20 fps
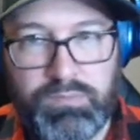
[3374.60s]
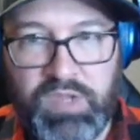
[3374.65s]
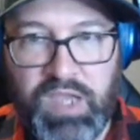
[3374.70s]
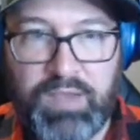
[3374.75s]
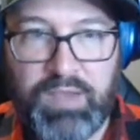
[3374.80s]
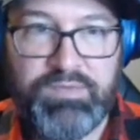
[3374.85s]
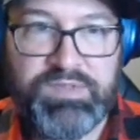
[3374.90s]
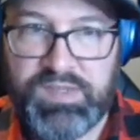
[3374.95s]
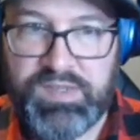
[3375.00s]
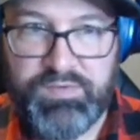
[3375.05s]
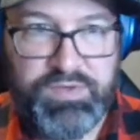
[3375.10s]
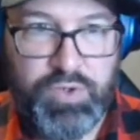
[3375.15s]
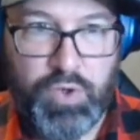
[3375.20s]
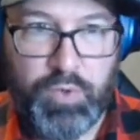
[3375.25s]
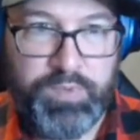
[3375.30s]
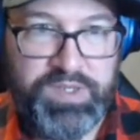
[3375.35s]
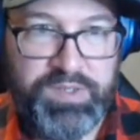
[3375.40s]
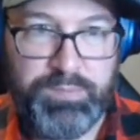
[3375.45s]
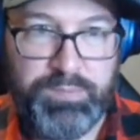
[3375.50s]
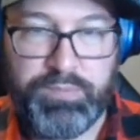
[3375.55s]
Obviously, if you
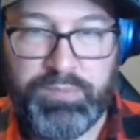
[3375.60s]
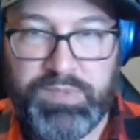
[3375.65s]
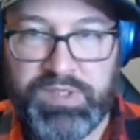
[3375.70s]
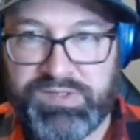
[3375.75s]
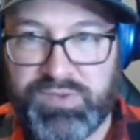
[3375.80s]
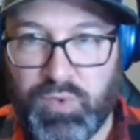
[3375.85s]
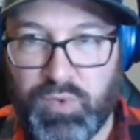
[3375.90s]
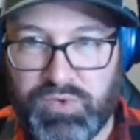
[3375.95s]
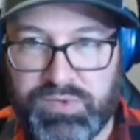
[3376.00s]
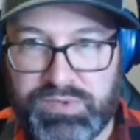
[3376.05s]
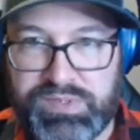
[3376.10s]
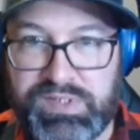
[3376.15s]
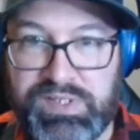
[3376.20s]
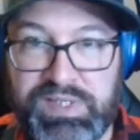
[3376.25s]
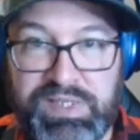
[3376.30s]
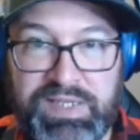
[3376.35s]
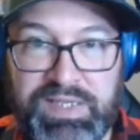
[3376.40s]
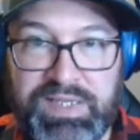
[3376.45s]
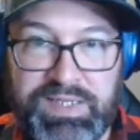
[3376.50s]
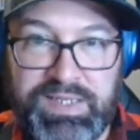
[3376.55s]
told me he scores
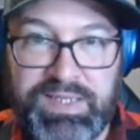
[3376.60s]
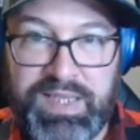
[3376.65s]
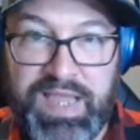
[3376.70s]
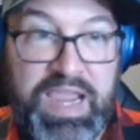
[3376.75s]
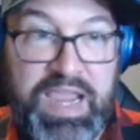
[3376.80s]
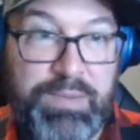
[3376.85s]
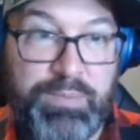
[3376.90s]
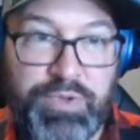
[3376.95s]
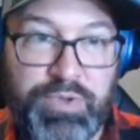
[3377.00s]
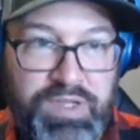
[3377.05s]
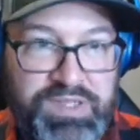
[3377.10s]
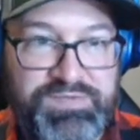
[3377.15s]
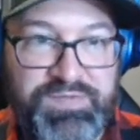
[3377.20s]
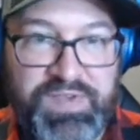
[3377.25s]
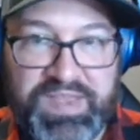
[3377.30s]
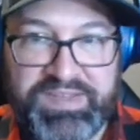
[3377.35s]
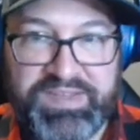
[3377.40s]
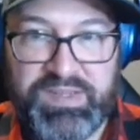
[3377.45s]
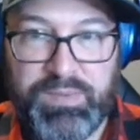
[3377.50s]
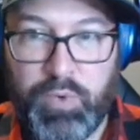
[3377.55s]
8+
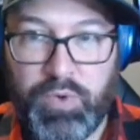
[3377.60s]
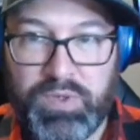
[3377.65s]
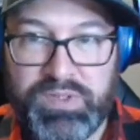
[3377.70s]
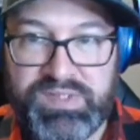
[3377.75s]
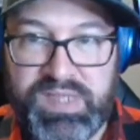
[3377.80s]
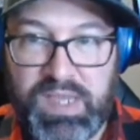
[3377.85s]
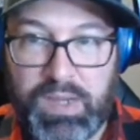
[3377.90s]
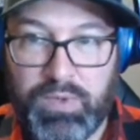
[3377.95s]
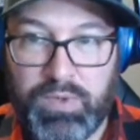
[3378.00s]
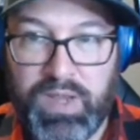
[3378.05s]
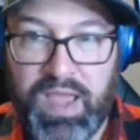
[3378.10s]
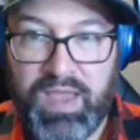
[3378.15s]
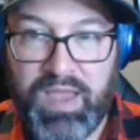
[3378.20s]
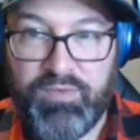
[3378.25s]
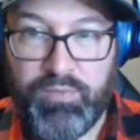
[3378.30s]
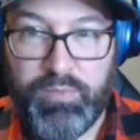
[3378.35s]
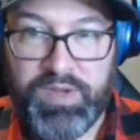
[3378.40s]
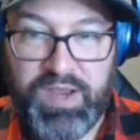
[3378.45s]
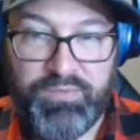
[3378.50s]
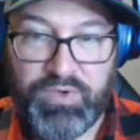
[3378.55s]
fantasy points, I would have
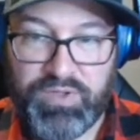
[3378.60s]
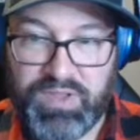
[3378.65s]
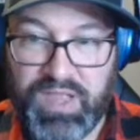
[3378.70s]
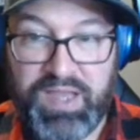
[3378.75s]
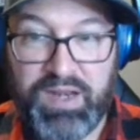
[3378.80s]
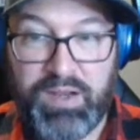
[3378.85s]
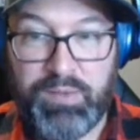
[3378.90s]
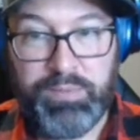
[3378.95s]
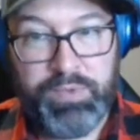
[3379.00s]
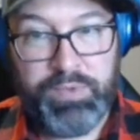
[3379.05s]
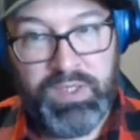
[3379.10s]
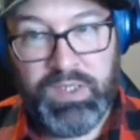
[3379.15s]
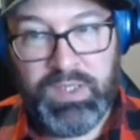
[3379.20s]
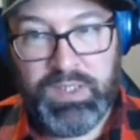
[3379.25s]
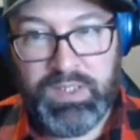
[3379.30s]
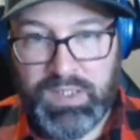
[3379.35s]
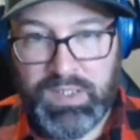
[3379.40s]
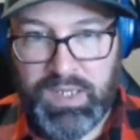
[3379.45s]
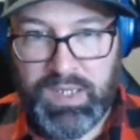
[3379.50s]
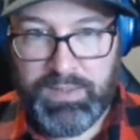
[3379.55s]
him in every lineup.
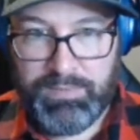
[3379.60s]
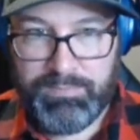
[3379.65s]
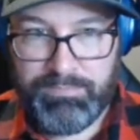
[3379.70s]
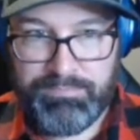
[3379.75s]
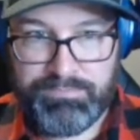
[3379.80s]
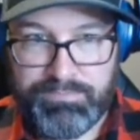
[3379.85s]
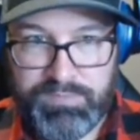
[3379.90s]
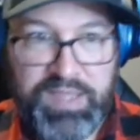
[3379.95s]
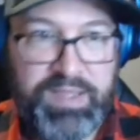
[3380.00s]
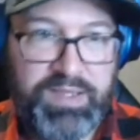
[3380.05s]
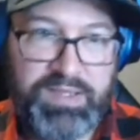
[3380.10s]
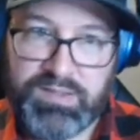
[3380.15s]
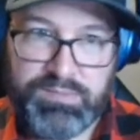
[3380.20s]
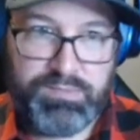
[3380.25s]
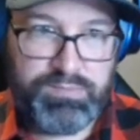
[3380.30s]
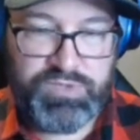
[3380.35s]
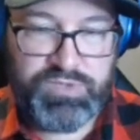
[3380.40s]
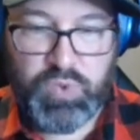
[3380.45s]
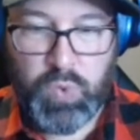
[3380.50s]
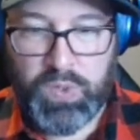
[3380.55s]
I think
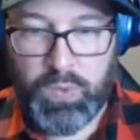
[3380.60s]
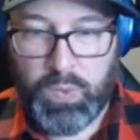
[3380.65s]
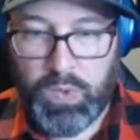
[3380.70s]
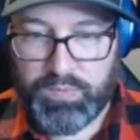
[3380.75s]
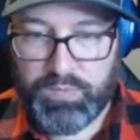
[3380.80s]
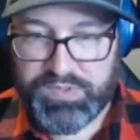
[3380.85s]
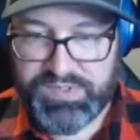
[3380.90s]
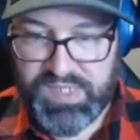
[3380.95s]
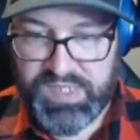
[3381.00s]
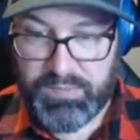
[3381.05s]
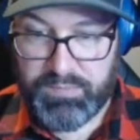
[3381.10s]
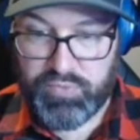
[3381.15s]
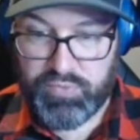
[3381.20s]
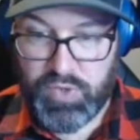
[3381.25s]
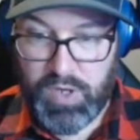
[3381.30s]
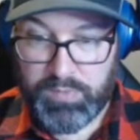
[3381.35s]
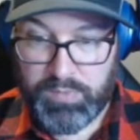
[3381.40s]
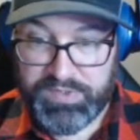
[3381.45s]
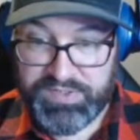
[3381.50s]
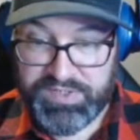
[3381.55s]
21%
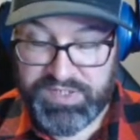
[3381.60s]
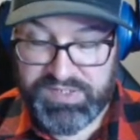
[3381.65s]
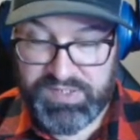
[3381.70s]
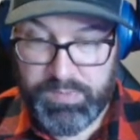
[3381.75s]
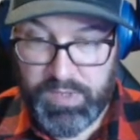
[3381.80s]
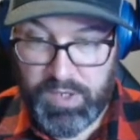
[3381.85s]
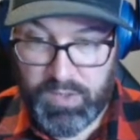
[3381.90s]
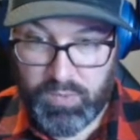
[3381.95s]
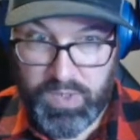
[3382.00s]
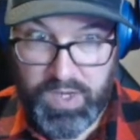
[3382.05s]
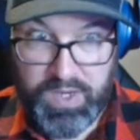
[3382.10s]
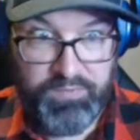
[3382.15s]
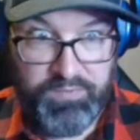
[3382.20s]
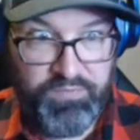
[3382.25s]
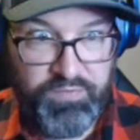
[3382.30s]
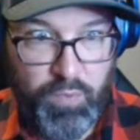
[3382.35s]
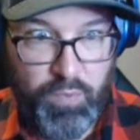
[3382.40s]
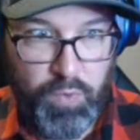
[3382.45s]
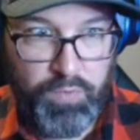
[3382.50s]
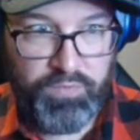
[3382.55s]
probably just about right
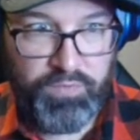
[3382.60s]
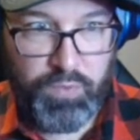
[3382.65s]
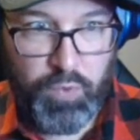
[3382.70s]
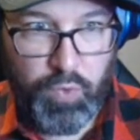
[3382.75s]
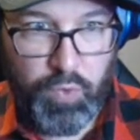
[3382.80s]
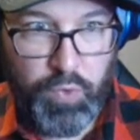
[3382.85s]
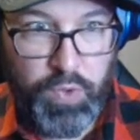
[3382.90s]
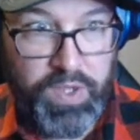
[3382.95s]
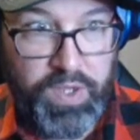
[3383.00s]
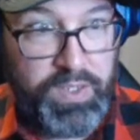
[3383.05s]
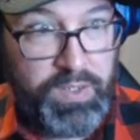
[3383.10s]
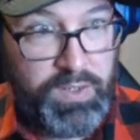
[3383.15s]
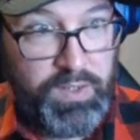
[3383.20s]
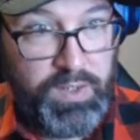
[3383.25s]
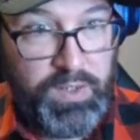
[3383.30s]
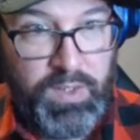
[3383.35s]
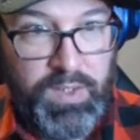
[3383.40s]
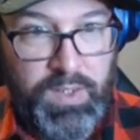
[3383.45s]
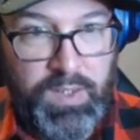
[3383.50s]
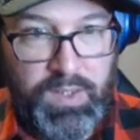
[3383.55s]
for Flournoy.
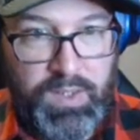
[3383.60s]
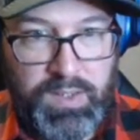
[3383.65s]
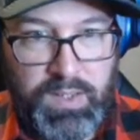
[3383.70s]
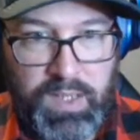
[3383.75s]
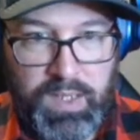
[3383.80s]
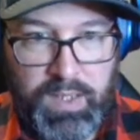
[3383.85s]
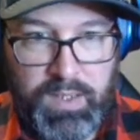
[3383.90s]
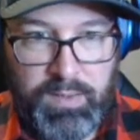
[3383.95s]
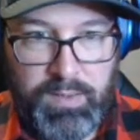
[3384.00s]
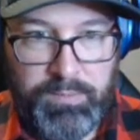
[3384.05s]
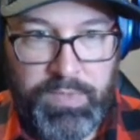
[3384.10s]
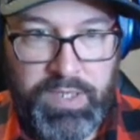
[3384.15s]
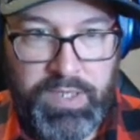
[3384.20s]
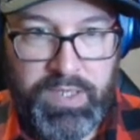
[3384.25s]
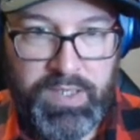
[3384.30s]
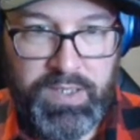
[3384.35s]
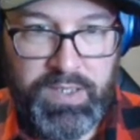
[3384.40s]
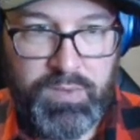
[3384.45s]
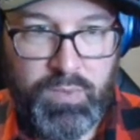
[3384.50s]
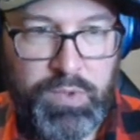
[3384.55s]

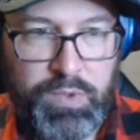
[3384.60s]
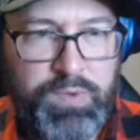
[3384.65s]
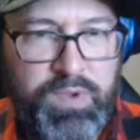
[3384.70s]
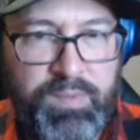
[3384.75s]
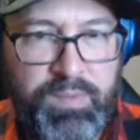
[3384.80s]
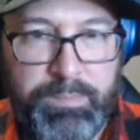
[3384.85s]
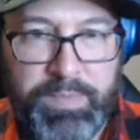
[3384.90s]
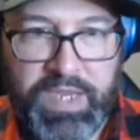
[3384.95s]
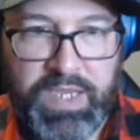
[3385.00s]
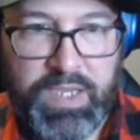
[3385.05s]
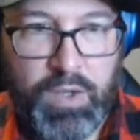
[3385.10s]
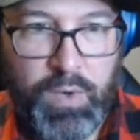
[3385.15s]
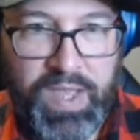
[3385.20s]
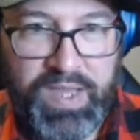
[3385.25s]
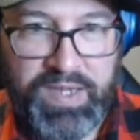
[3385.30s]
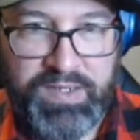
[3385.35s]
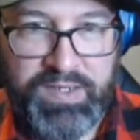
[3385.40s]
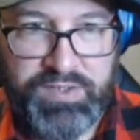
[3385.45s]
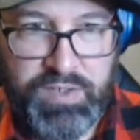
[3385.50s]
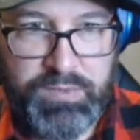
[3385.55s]
Where do we have Mingo
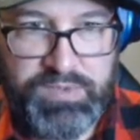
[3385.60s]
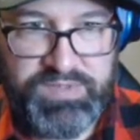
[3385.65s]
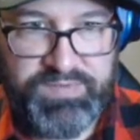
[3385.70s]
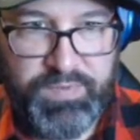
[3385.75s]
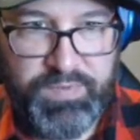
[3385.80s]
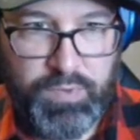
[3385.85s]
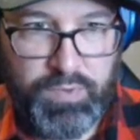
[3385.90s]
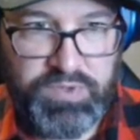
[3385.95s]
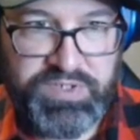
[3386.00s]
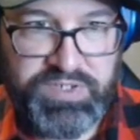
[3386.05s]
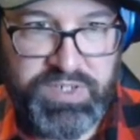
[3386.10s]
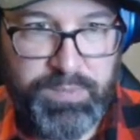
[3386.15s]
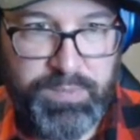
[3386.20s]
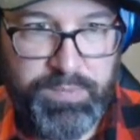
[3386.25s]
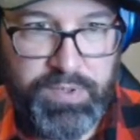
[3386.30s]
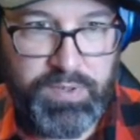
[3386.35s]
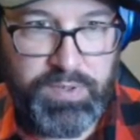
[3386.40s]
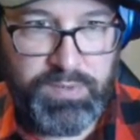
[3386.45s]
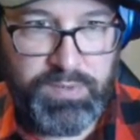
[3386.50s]
at in terms of ownership?